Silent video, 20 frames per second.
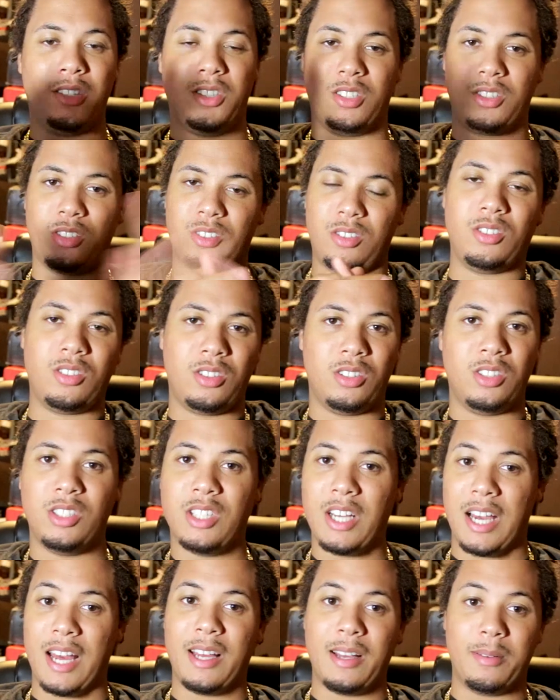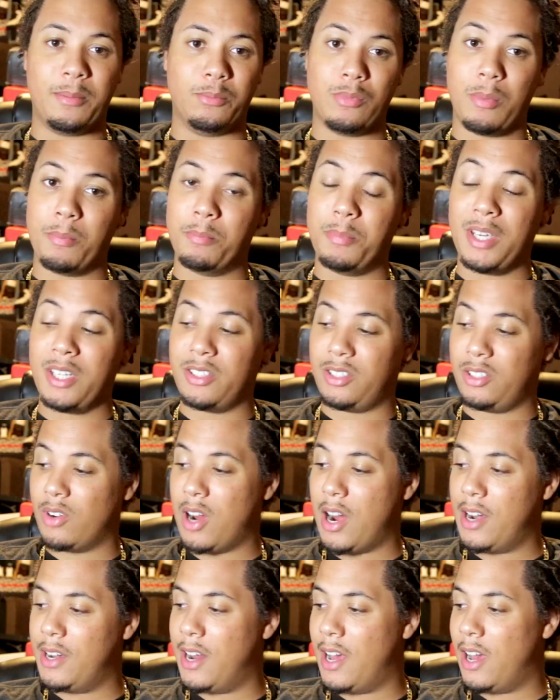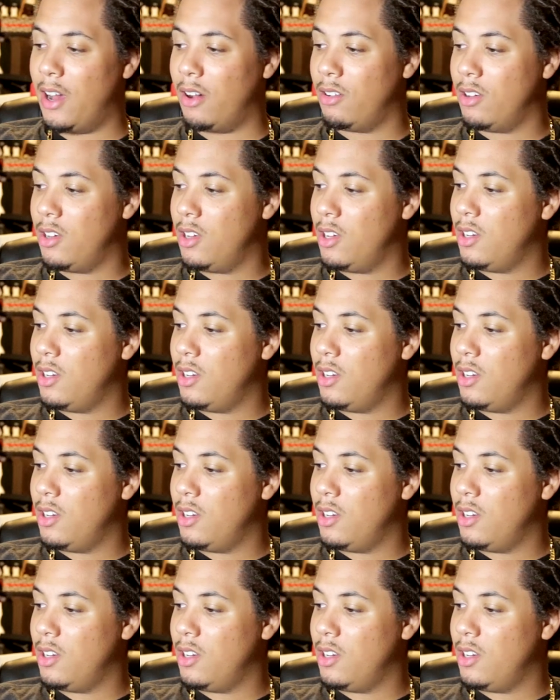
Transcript: Just you I'm busy right now.